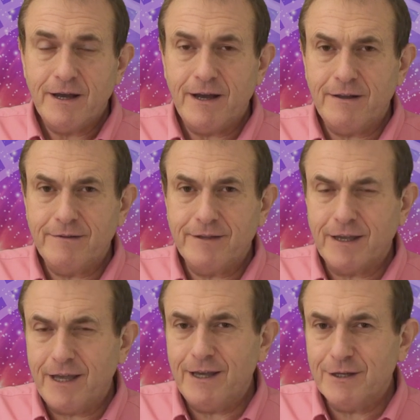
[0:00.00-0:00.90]
And the
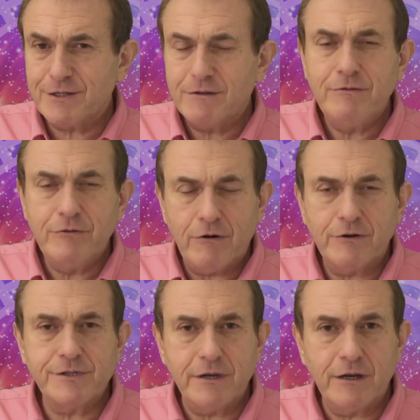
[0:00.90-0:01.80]
key is
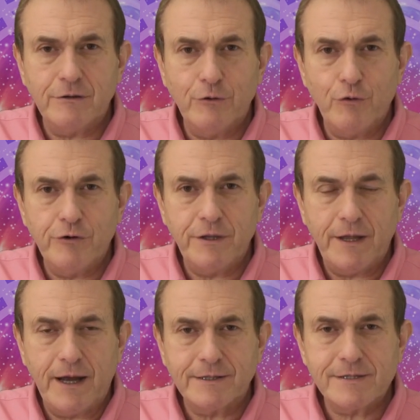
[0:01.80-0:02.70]
not ignoring
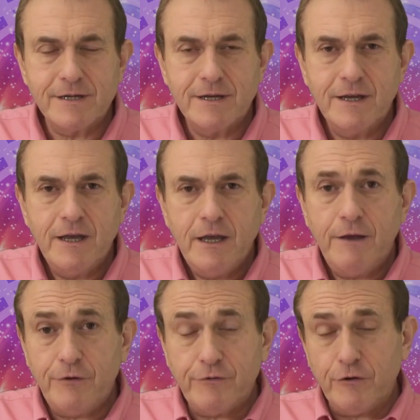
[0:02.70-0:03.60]
that.
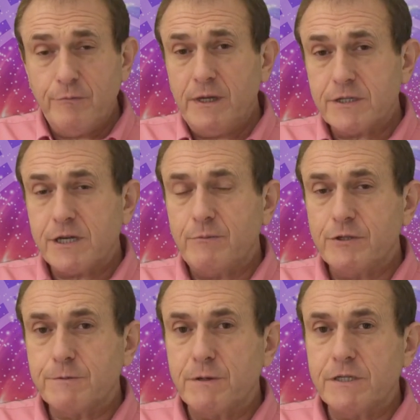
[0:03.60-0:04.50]
If you do meet
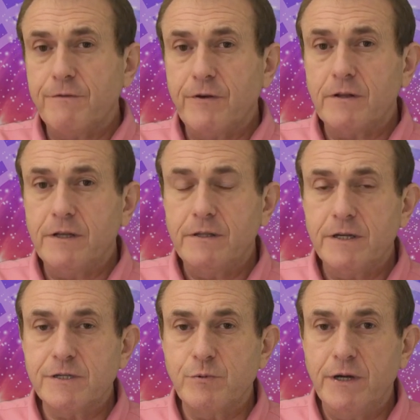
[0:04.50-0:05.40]
someone specifically
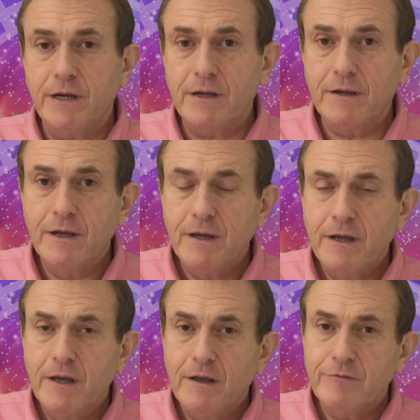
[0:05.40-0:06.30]
this week,
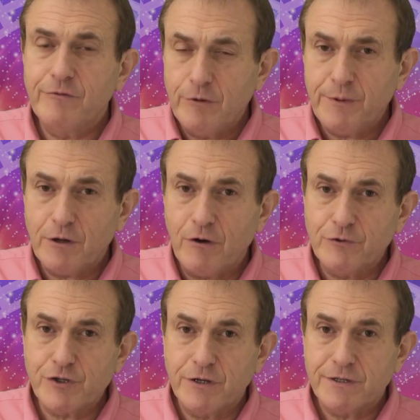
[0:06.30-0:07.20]
do be
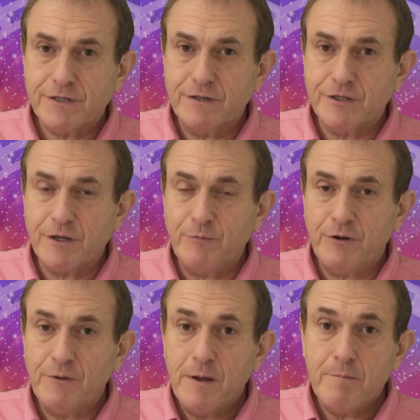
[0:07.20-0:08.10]
conscious that
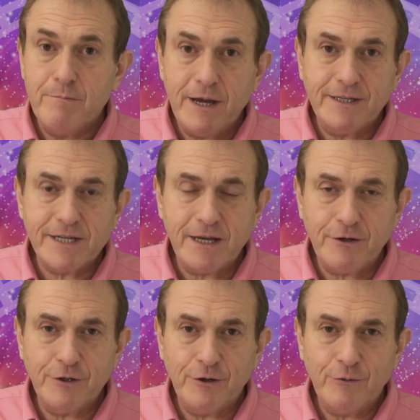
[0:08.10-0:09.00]
someone may
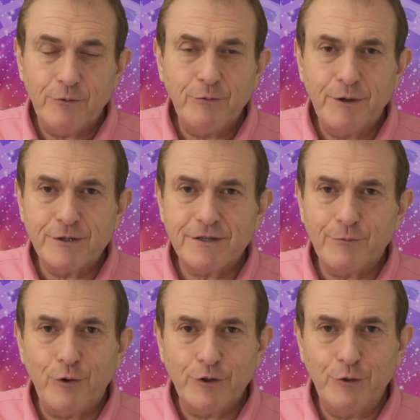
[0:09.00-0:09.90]
tell you almost
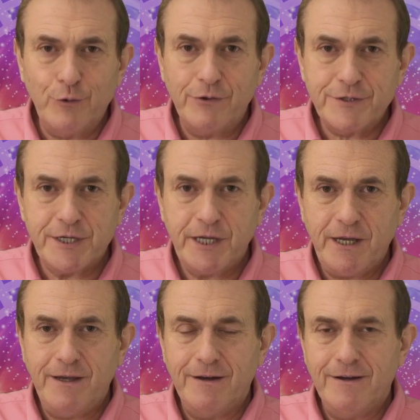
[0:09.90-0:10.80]
what you want to
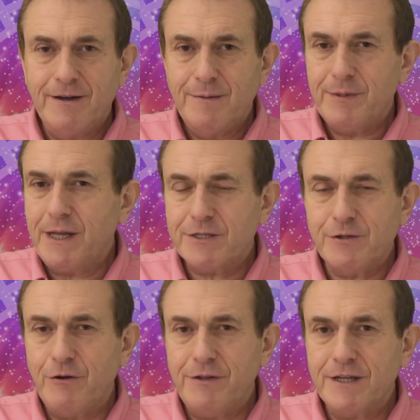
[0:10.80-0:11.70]
hear, but that's
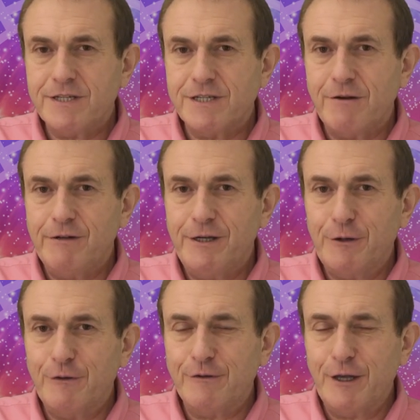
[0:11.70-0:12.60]
not necessarily a
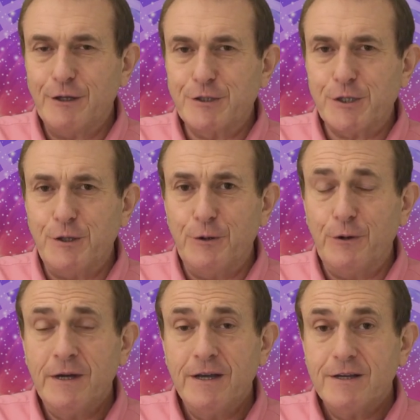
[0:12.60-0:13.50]
good thing at all.